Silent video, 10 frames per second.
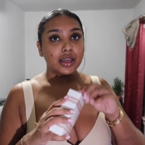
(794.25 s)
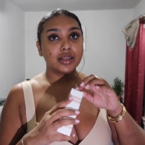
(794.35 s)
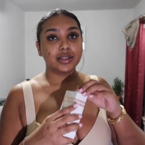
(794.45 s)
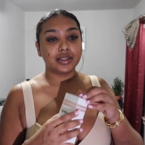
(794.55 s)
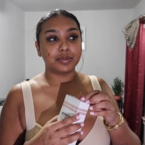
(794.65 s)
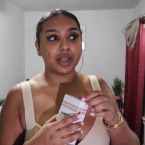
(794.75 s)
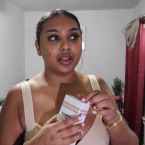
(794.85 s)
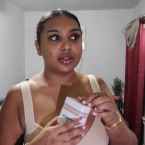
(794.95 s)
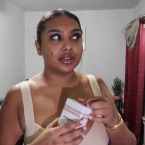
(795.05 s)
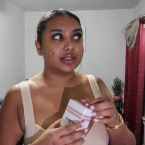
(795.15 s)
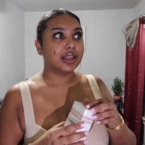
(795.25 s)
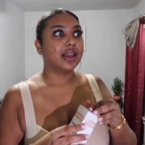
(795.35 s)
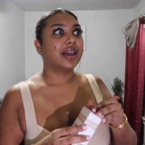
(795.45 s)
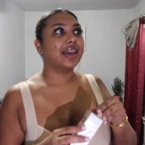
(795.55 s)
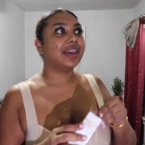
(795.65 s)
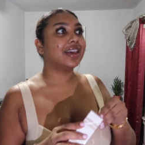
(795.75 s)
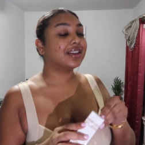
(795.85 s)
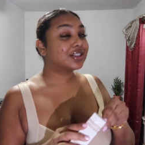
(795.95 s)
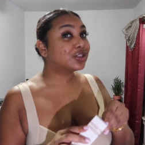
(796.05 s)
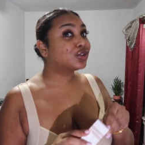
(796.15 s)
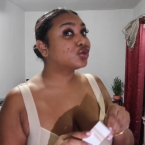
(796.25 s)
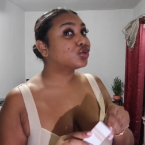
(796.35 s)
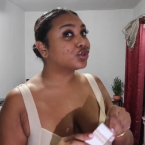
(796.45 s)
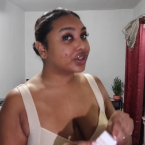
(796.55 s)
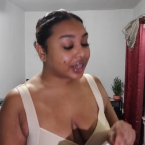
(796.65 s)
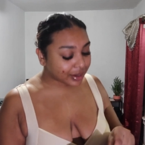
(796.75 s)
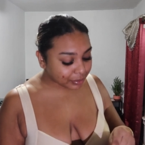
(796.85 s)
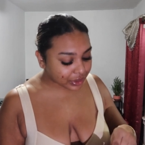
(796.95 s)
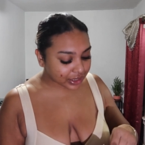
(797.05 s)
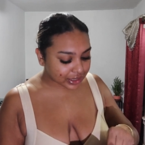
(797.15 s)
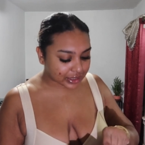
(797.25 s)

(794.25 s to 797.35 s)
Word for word: smells extremely